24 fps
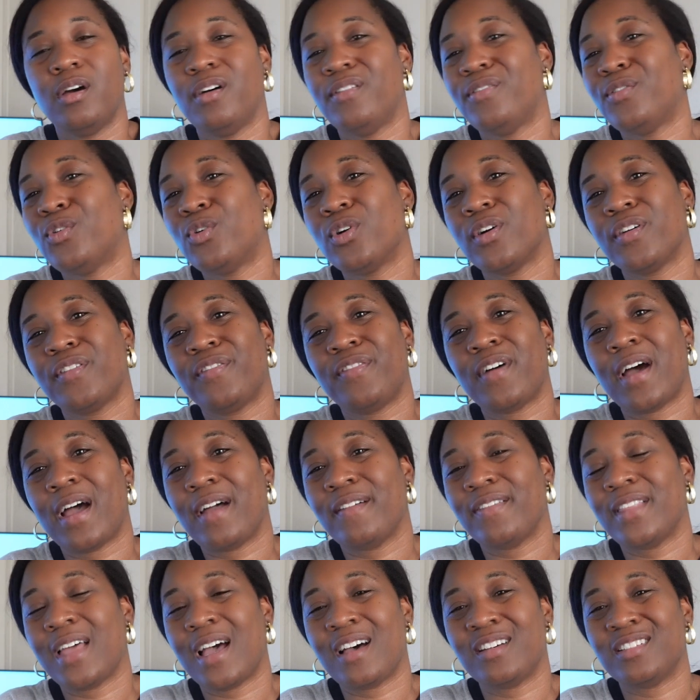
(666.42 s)
four or
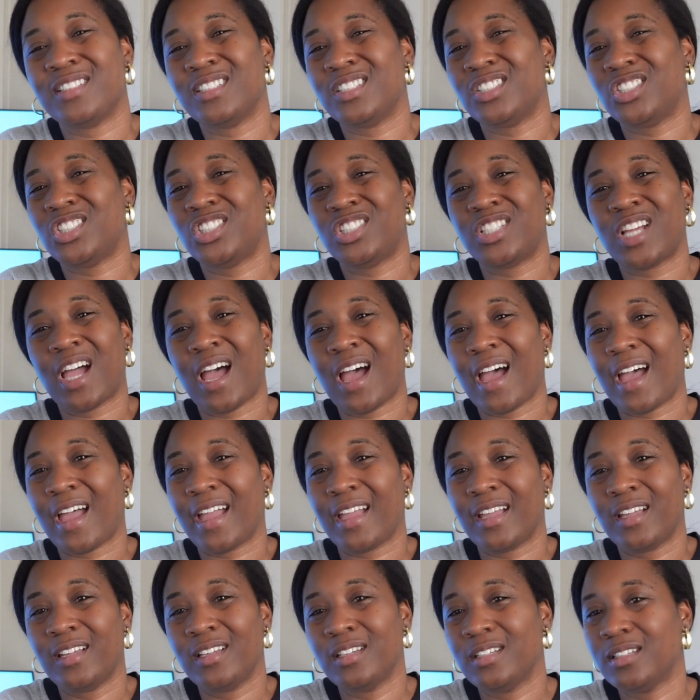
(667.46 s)
5,000
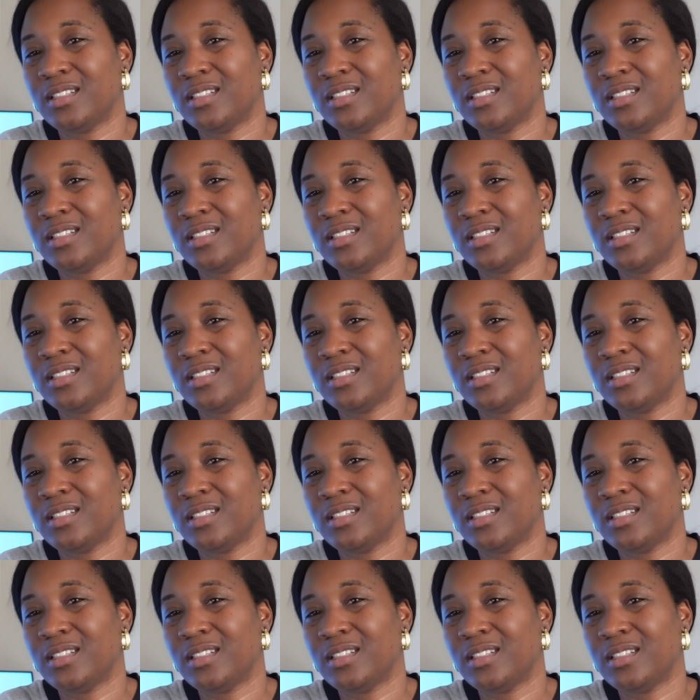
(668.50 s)
shy